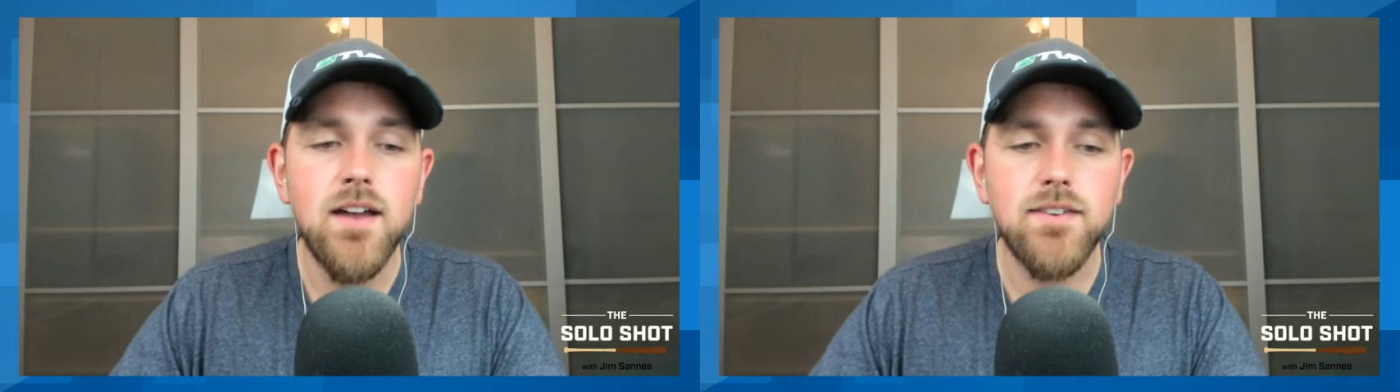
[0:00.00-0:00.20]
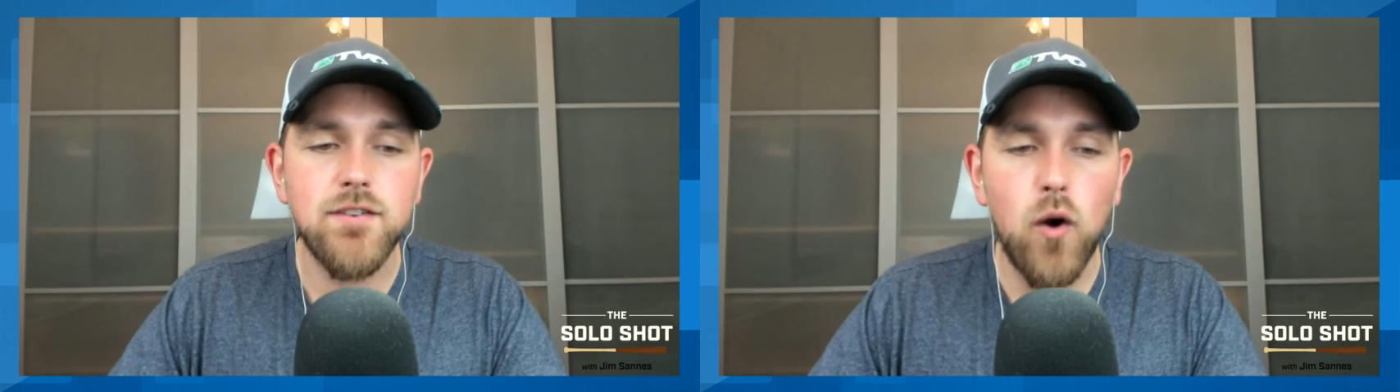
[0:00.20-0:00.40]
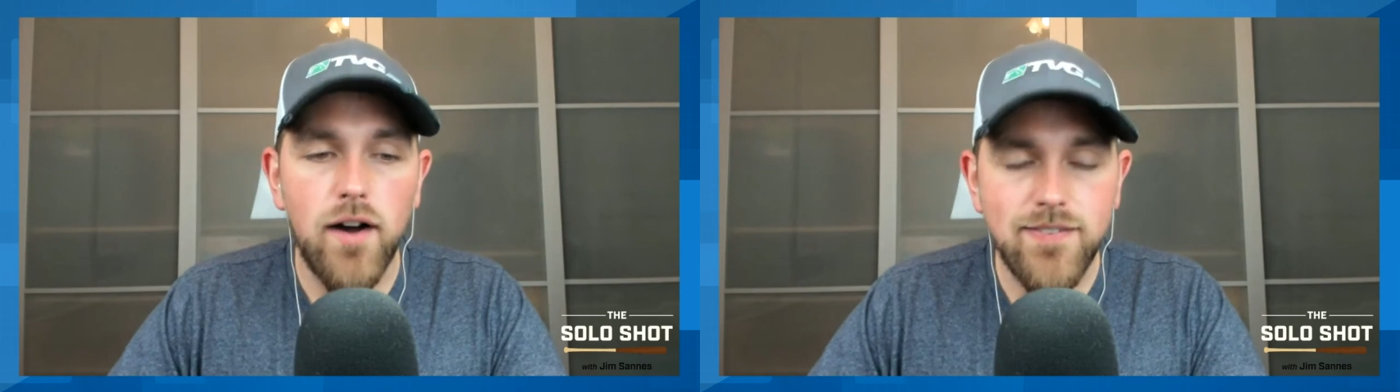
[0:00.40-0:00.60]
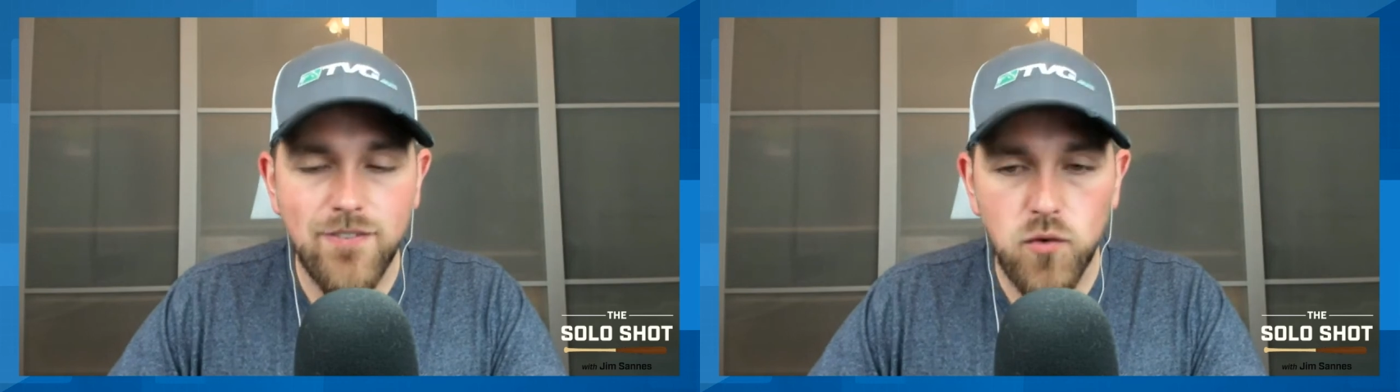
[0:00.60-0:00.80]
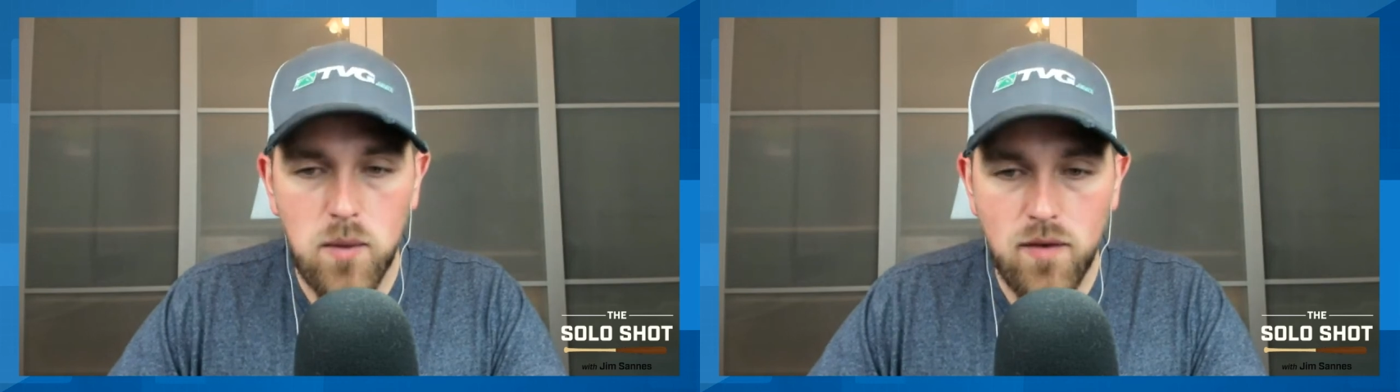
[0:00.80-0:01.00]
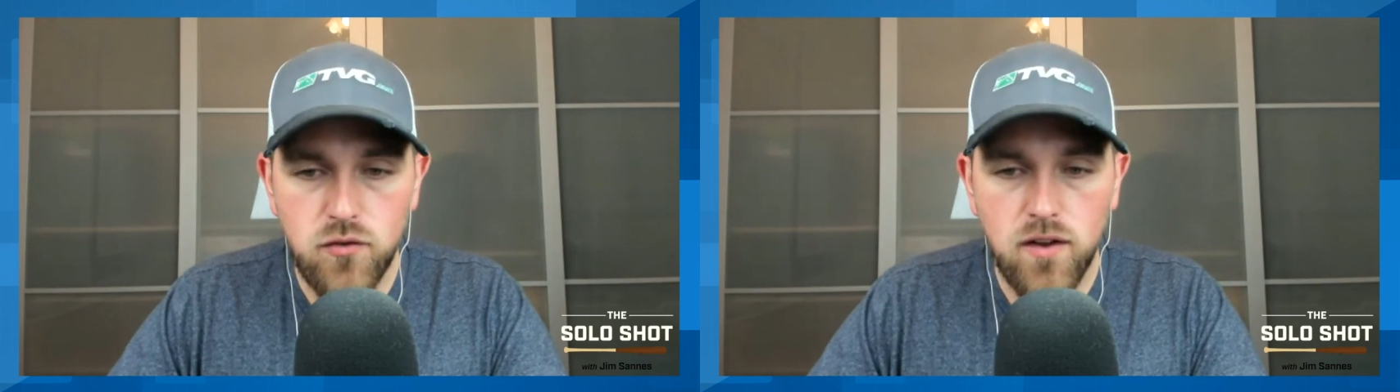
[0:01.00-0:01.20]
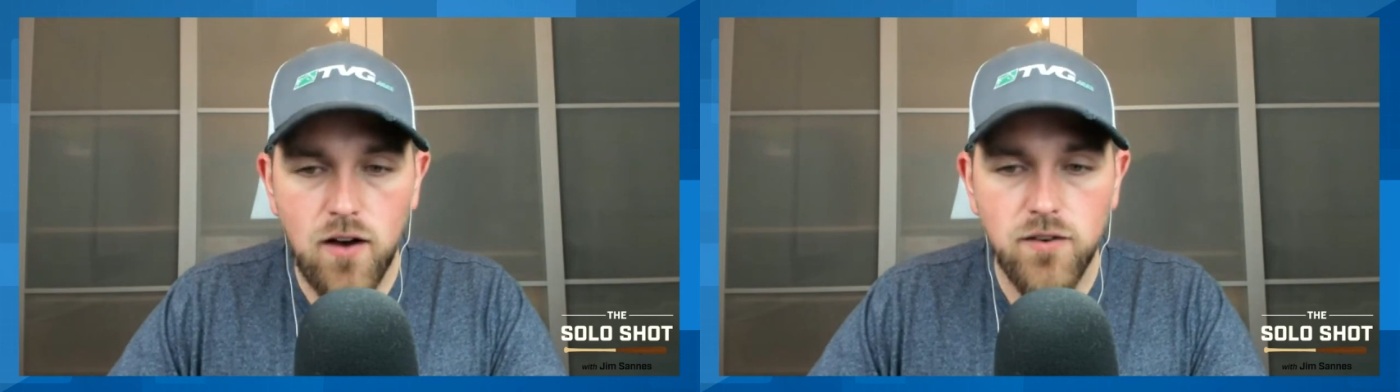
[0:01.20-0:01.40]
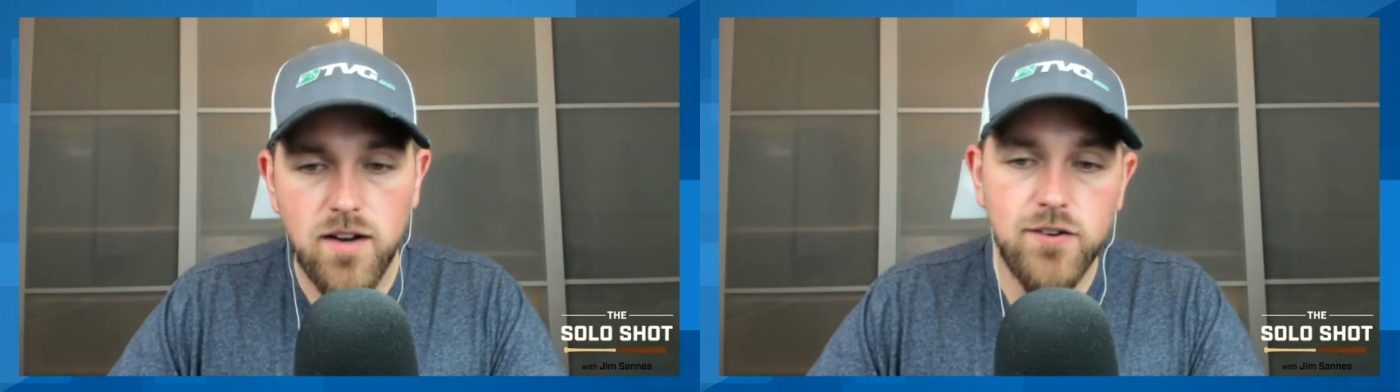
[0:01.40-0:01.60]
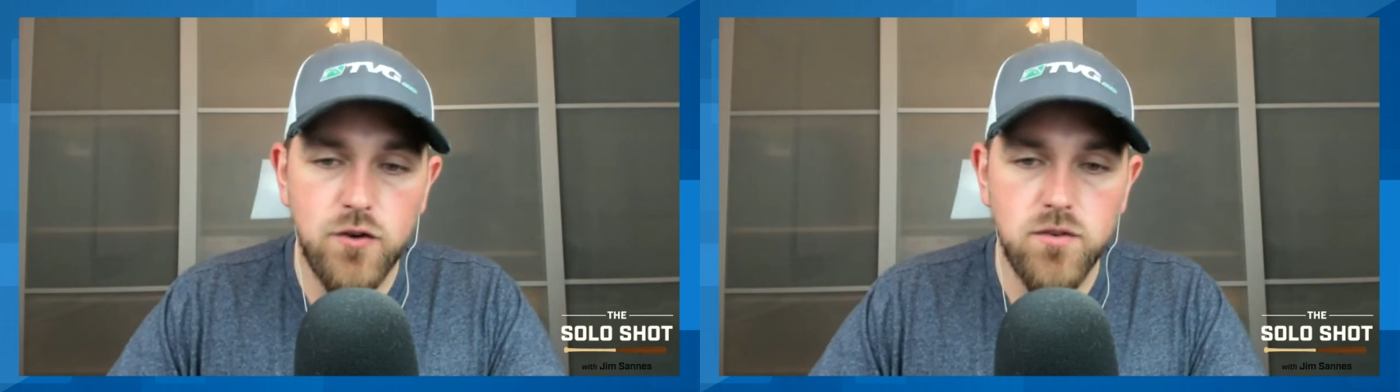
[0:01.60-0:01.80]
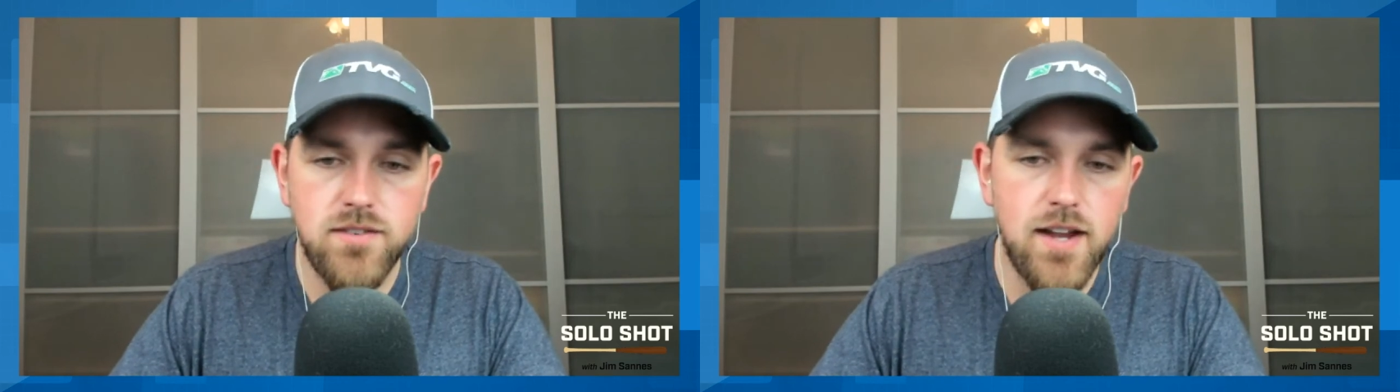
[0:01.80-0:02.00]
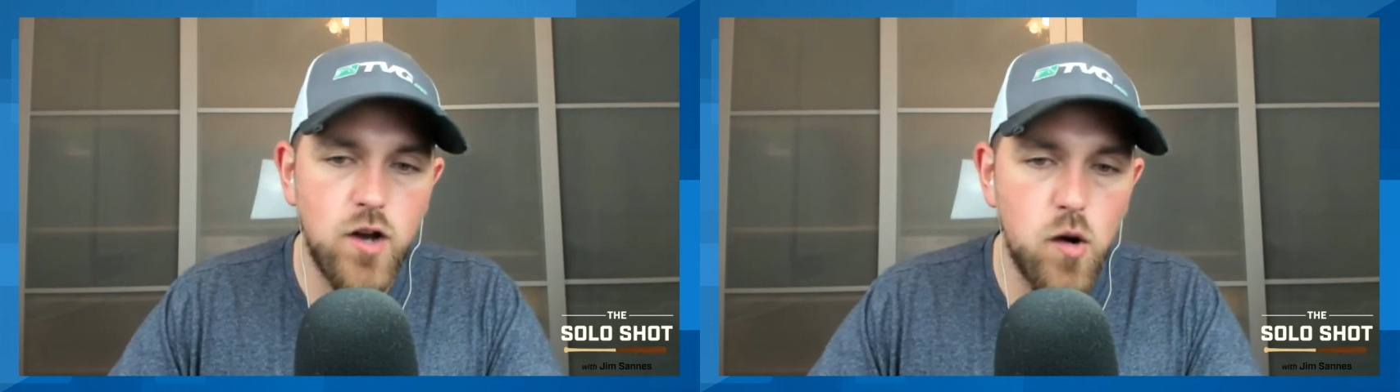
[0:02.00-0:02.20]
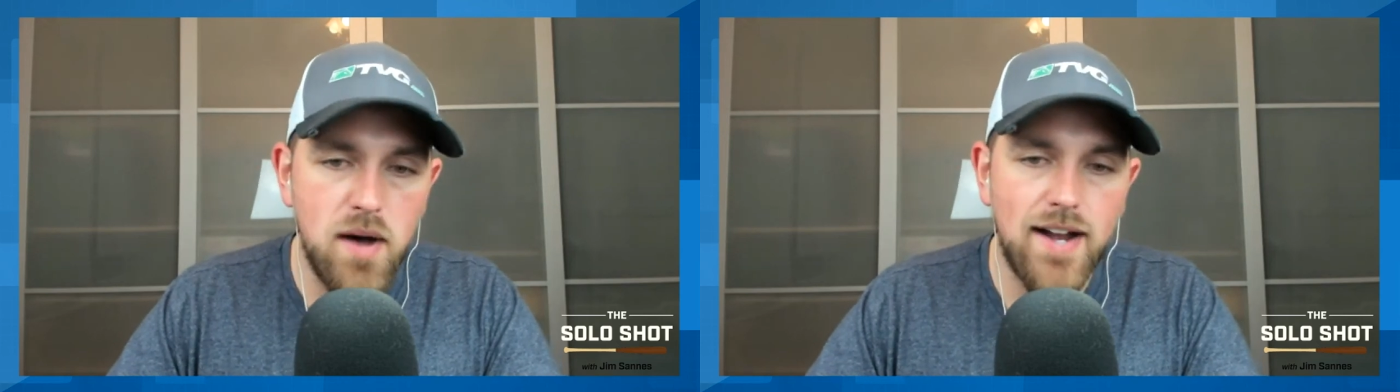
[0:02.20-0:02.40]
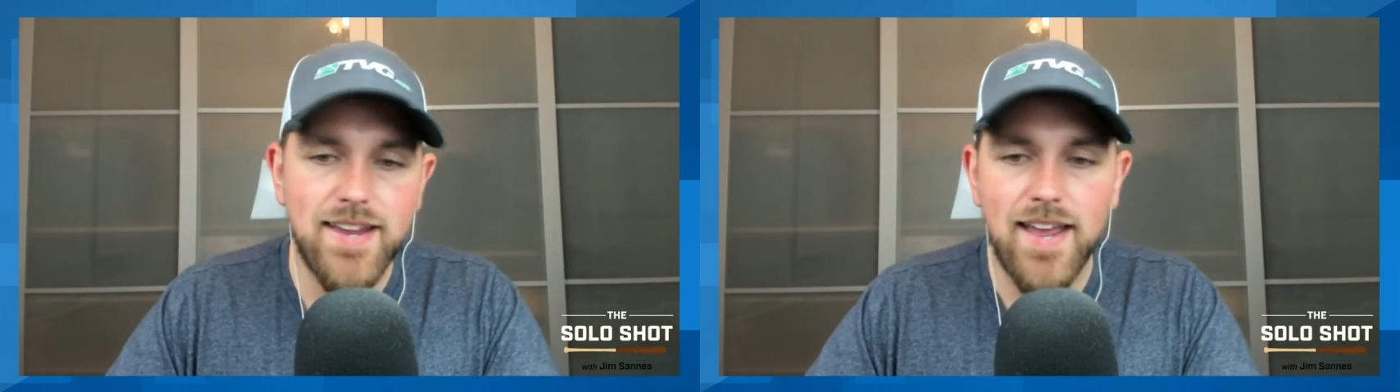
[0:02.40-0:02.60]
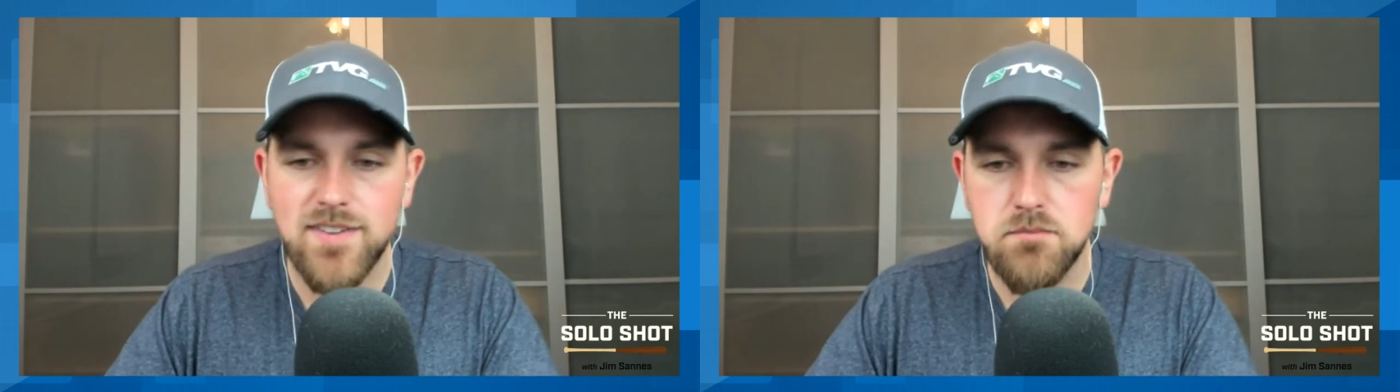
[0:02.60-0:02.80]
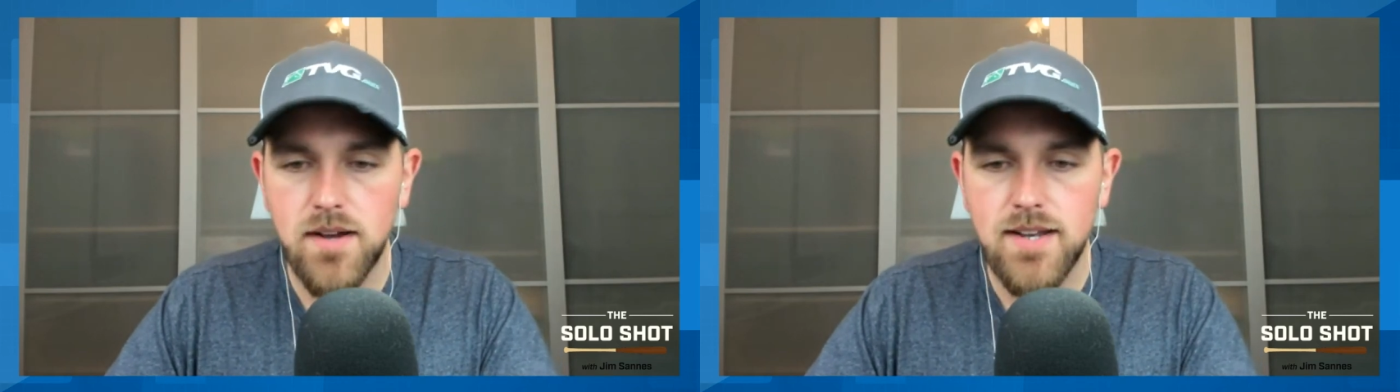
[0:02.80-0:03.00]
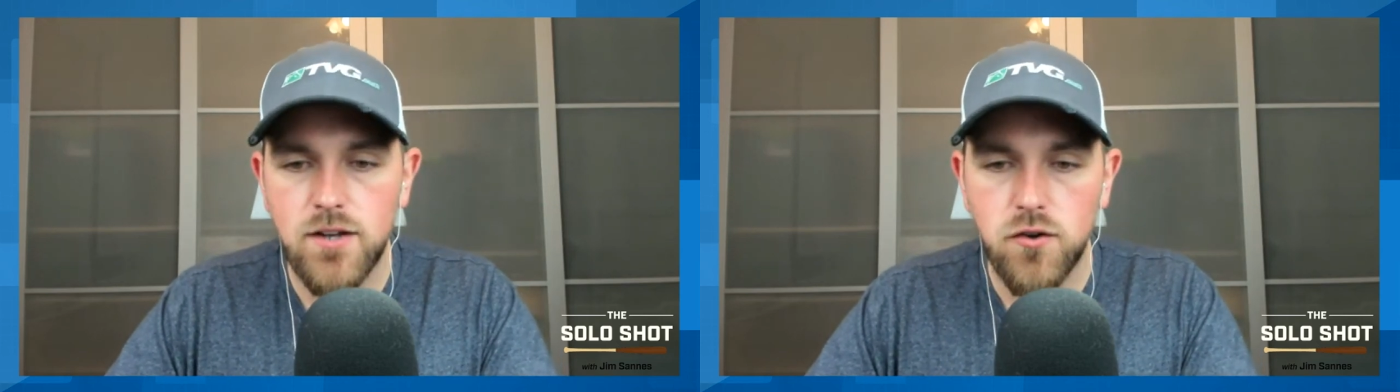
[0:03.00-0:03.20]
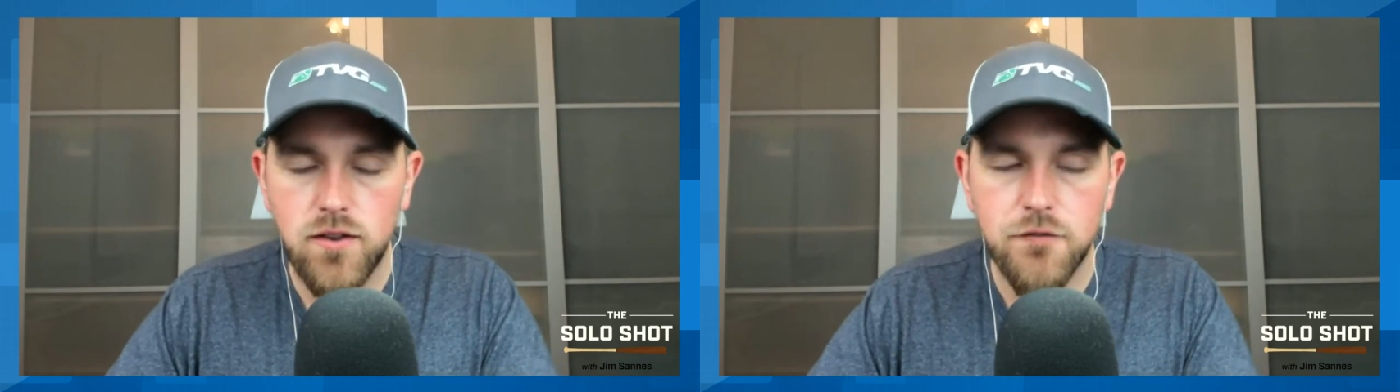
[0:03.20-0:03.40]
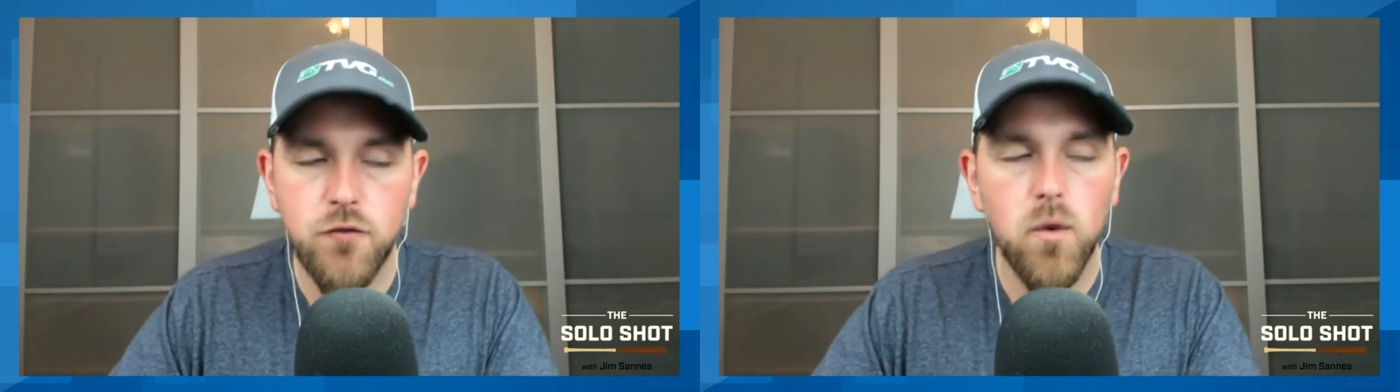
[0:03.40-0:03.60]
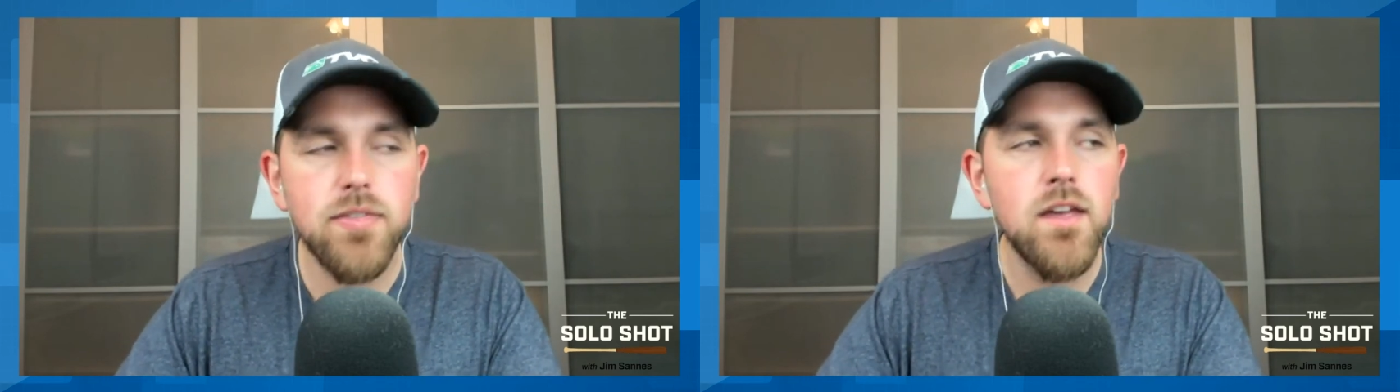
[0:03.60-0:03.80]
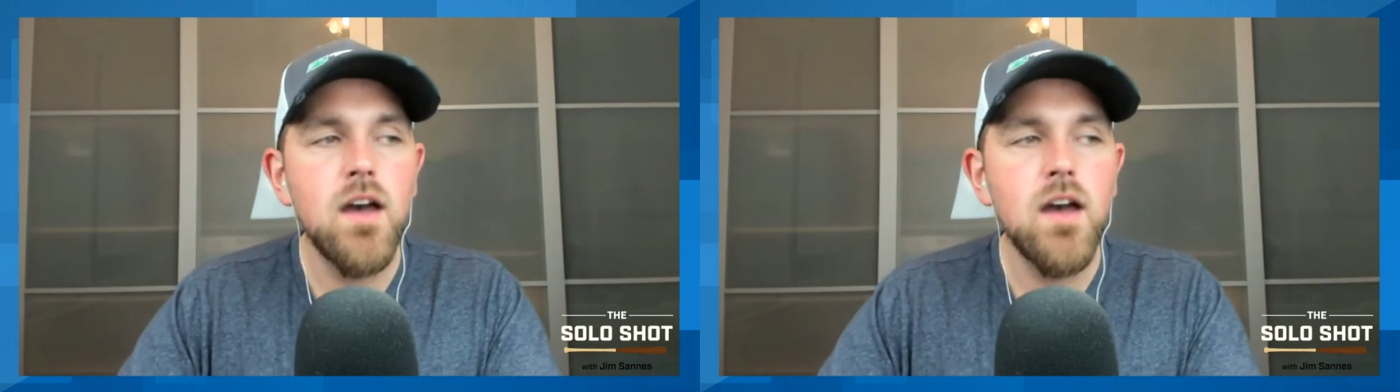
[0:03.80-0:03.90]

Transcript: So Austin Swain has you covered on Tuesday. No podcast Monday due to the 4th.